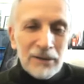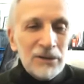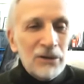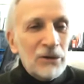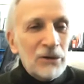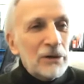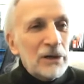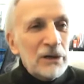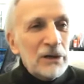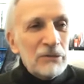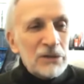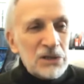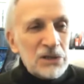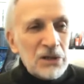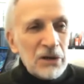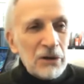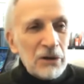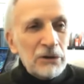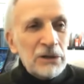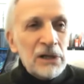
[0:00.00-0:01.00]
You know, and if it's
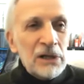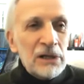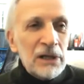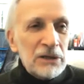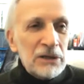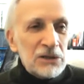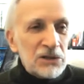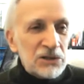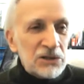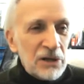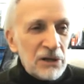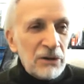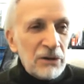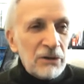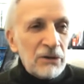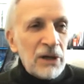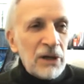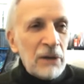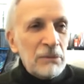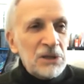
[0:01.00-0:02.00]
there and they let it stay
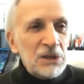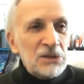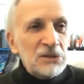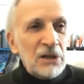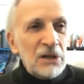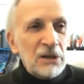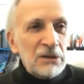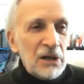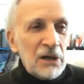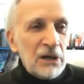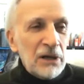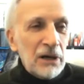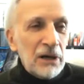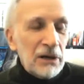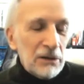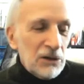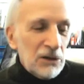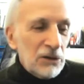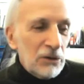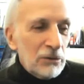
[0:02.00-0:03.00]
there, that means that they,
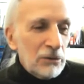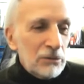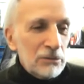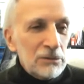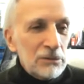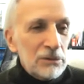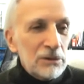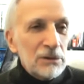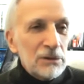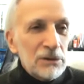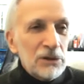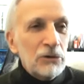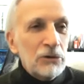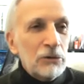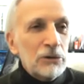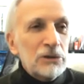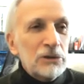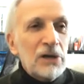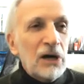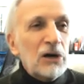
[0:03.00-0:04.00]
uh, you know, you
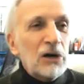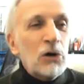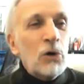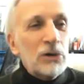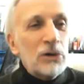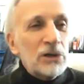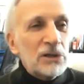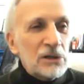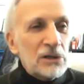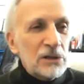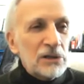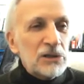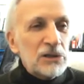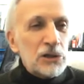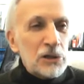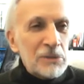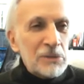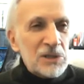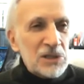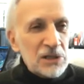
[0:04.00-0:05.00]
know, accorded to
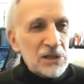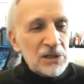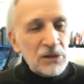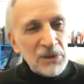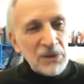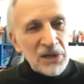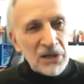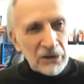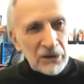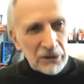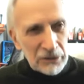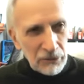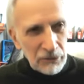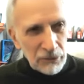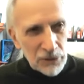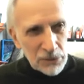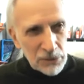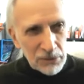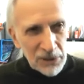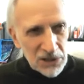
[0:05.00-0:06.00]
legitimacy to be there in the
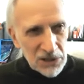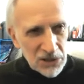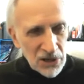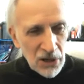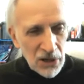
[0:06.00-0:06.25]
first place.